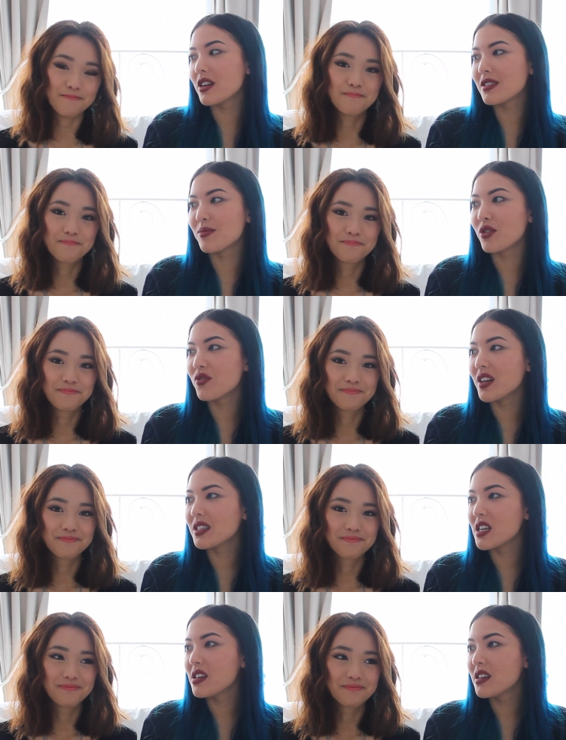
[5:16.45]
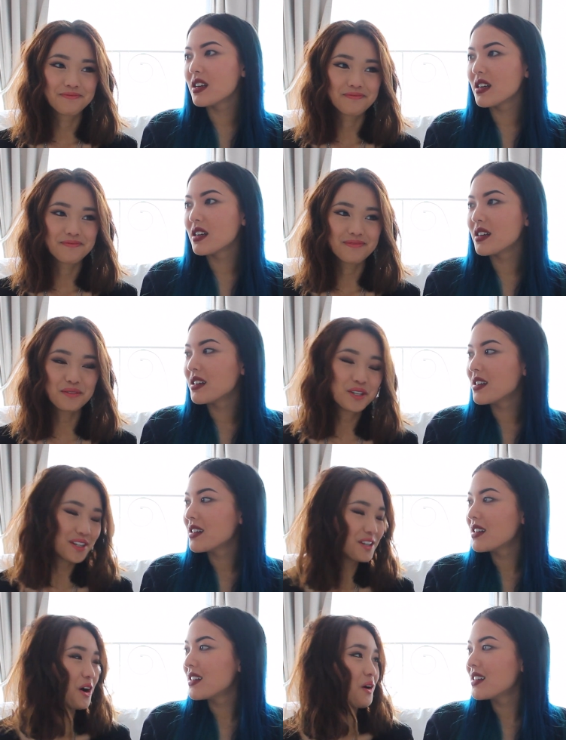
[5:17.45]
Speaker 1: very summer friendly. I mean, you
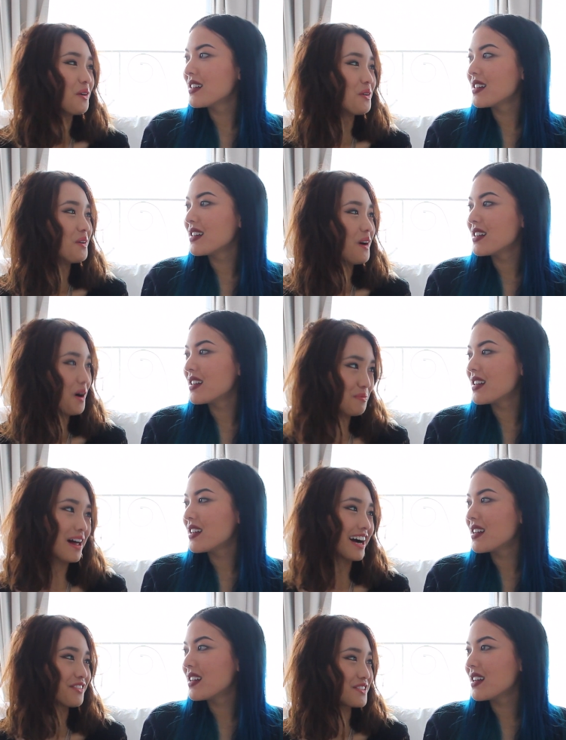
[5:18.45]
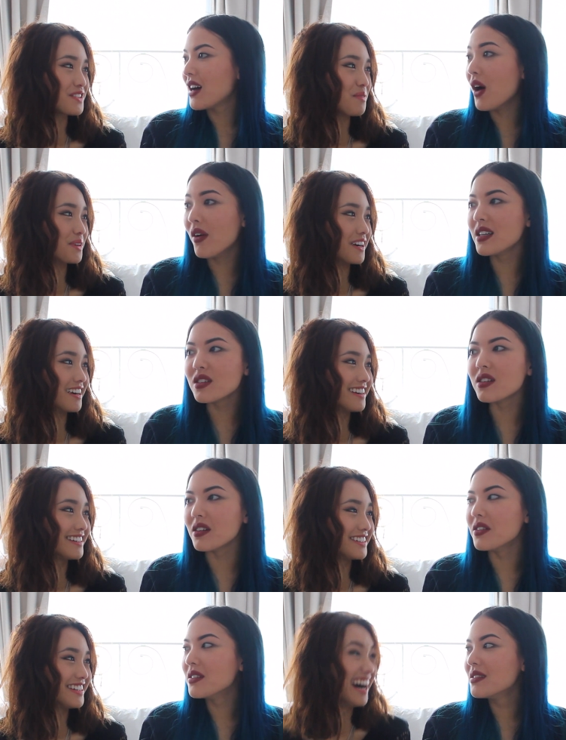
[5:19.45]
could go all black for summer. Oh, I do.
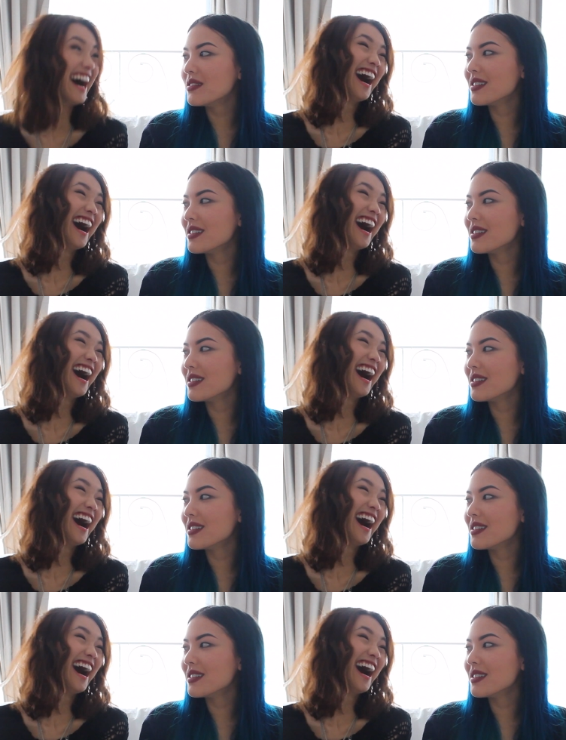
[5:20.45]
do.